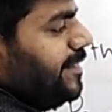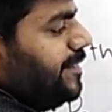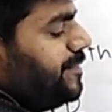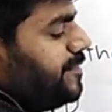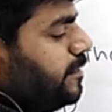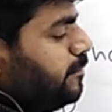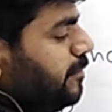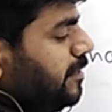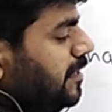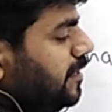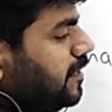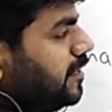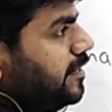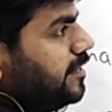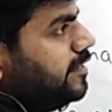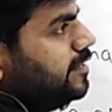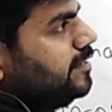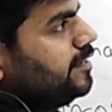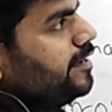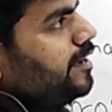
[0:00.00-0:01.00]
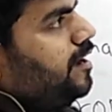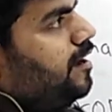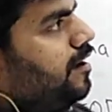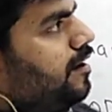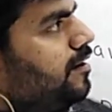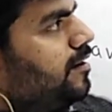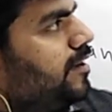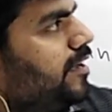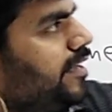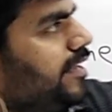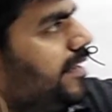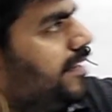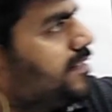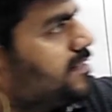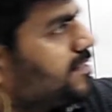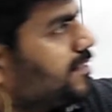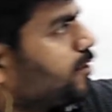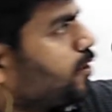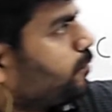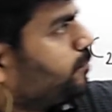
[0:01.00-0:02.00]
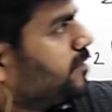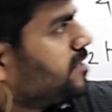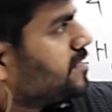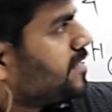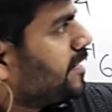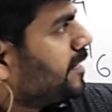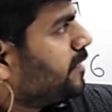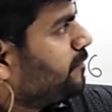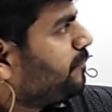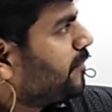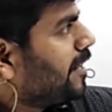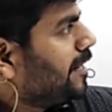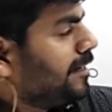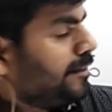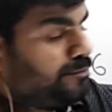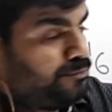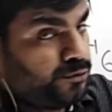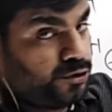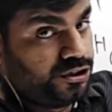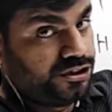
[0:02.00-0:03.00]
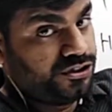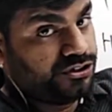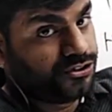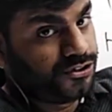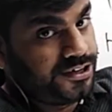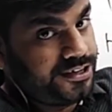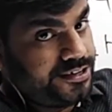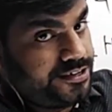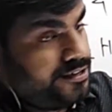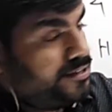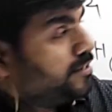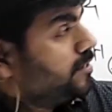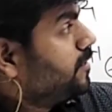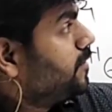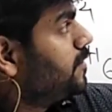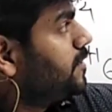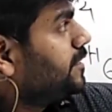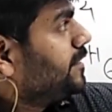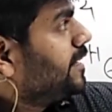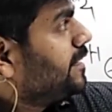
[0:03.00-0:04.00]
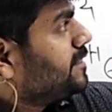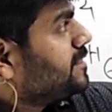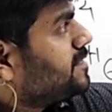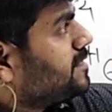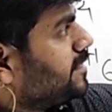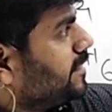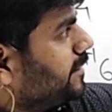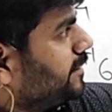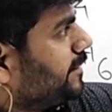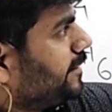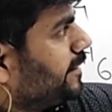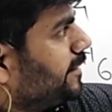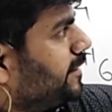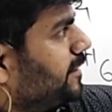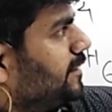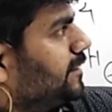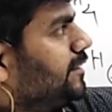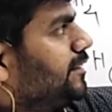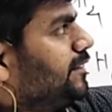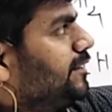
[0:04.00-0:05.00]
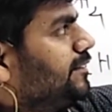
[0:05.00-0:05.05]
Similarly, instead of this N, if I will put 3, then C3